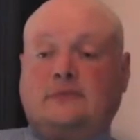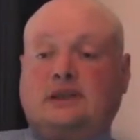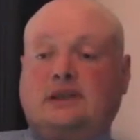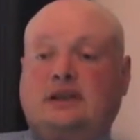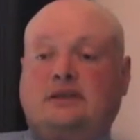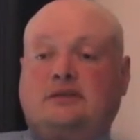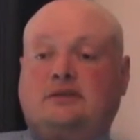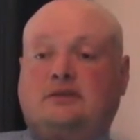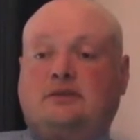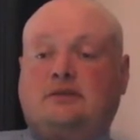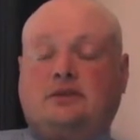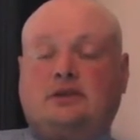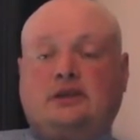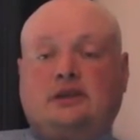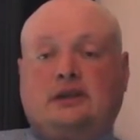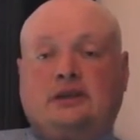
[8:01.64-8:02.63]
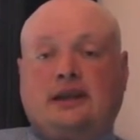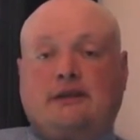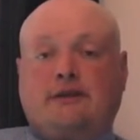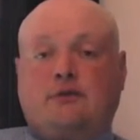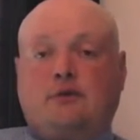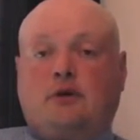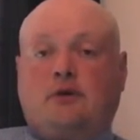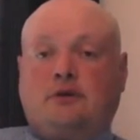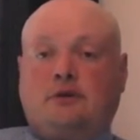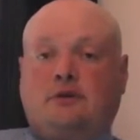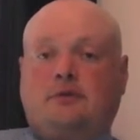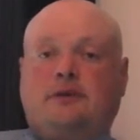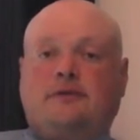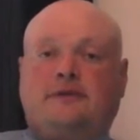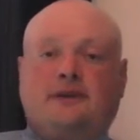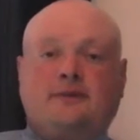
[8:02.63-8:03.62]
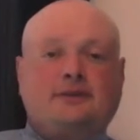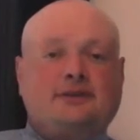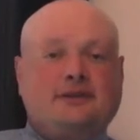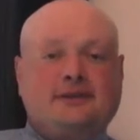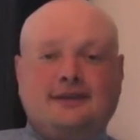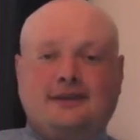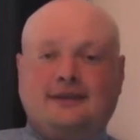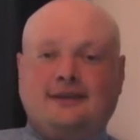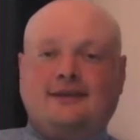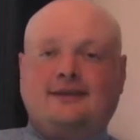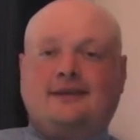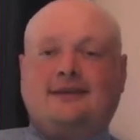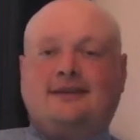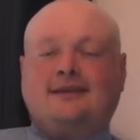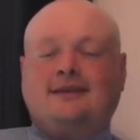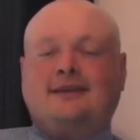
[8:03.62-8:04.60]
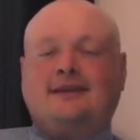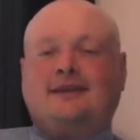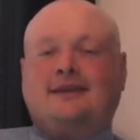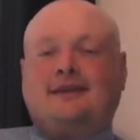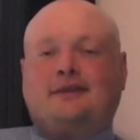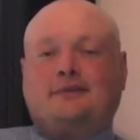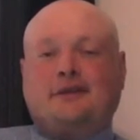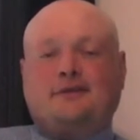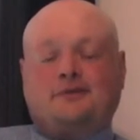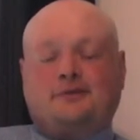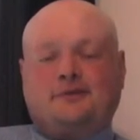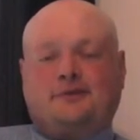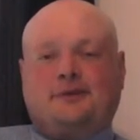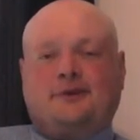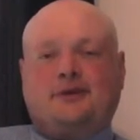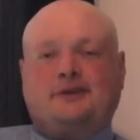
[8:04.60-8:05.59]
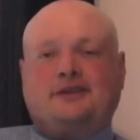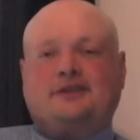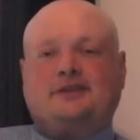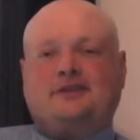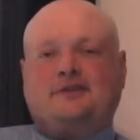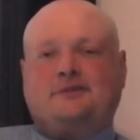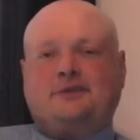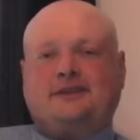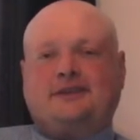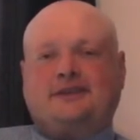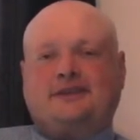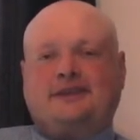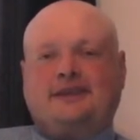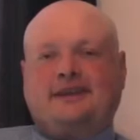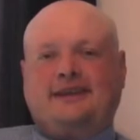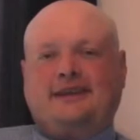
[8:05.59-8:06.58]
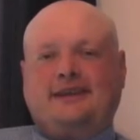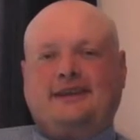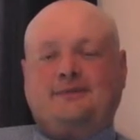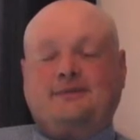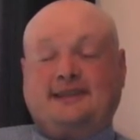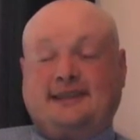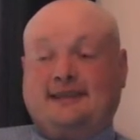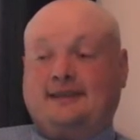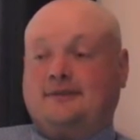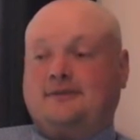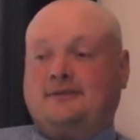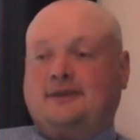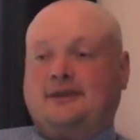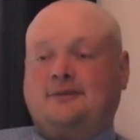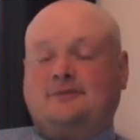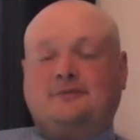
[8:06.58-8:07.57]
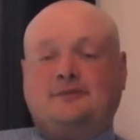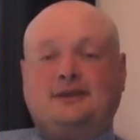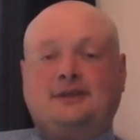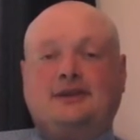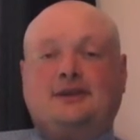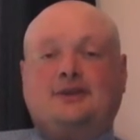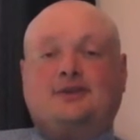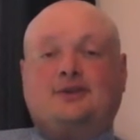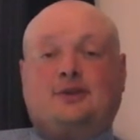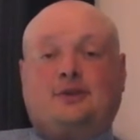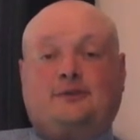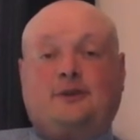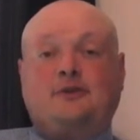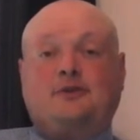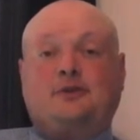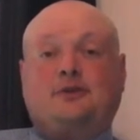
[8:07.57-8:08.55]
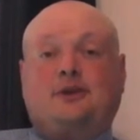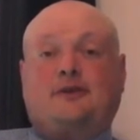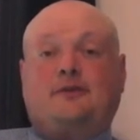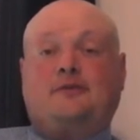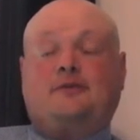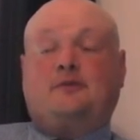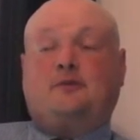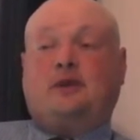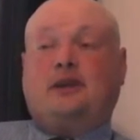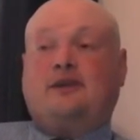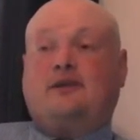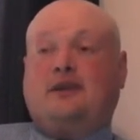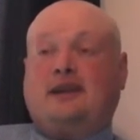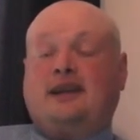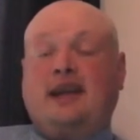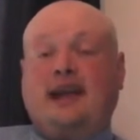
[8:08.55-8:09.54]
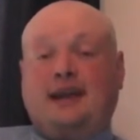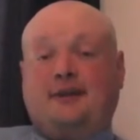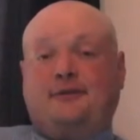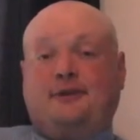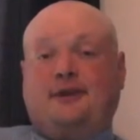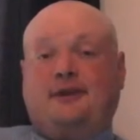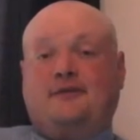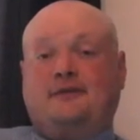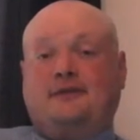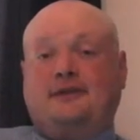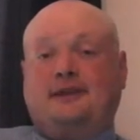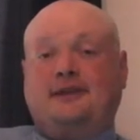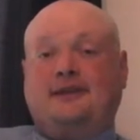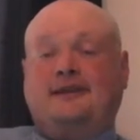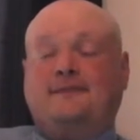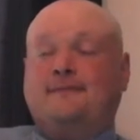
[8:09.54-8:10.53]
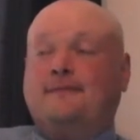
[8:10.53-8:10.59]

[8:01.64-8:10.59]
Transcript: And of course, Larry Warren, quite famously, the Rendlesham Forest incident witness, he himself took a photograph of an aircraft, and